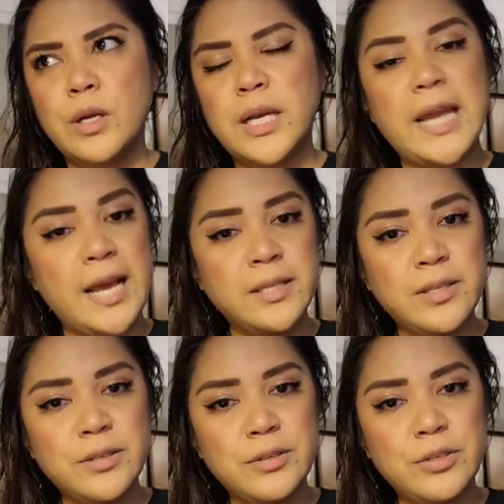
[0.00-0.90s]
connect
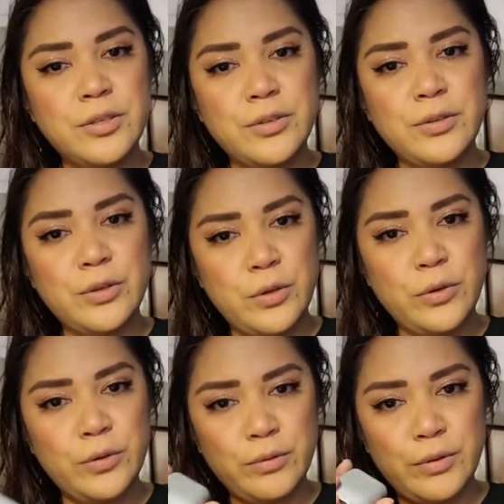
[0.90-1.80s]
to
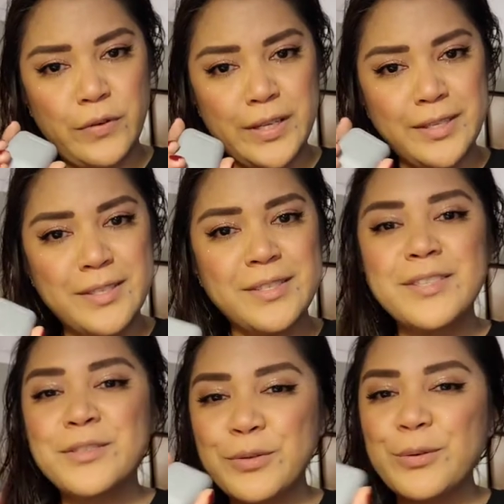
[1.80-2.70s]
your devices.
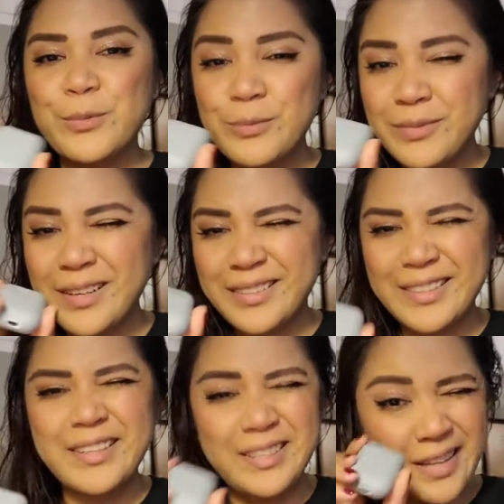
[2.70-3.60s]
So
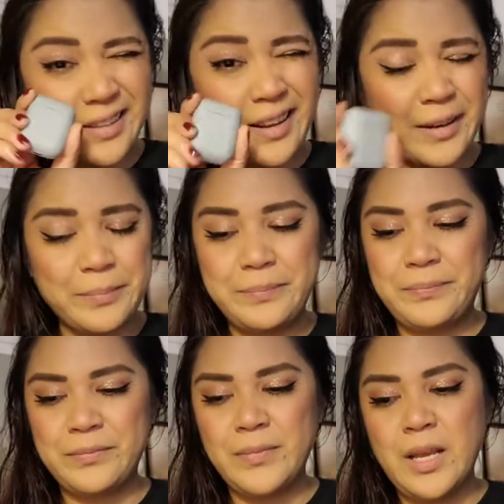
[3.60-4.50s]
I like them.
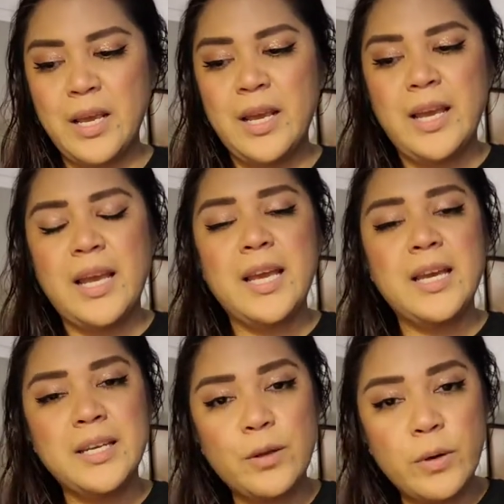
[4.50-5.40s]

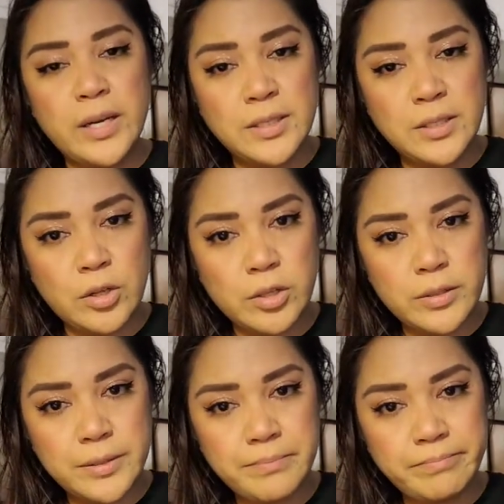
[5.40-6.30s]
And they were $18.
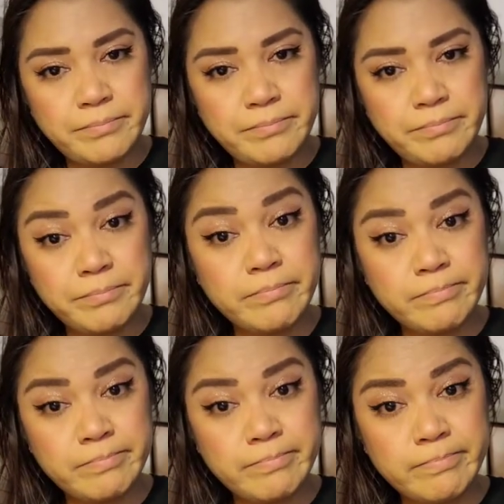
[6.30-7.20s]

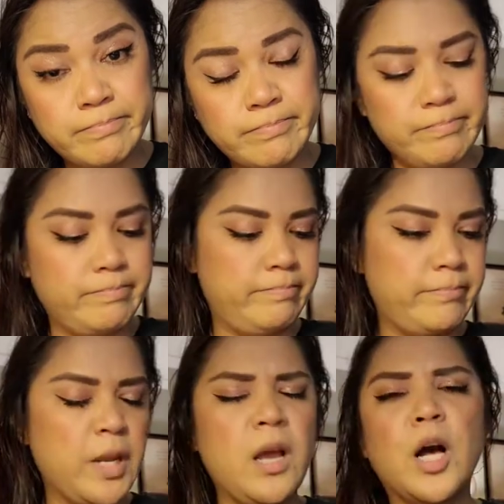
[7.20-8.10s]

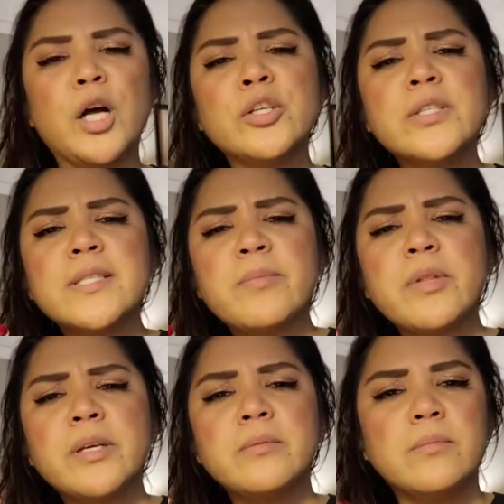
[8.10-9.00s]
100 and
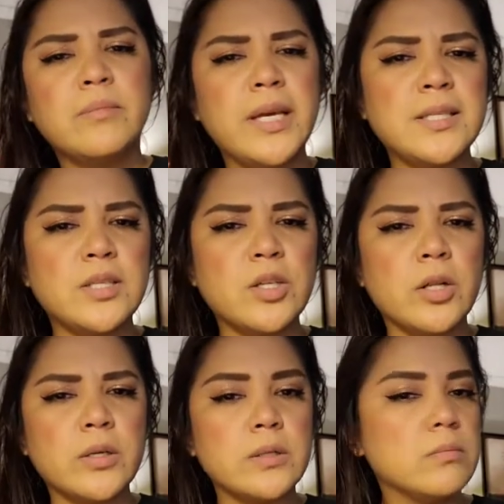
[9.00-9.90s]
something, $18.
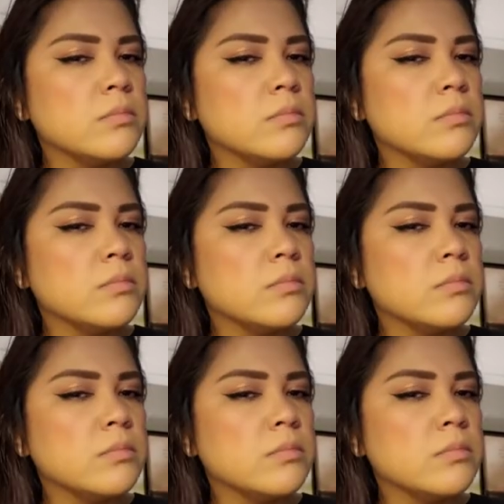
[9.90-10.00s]
Let's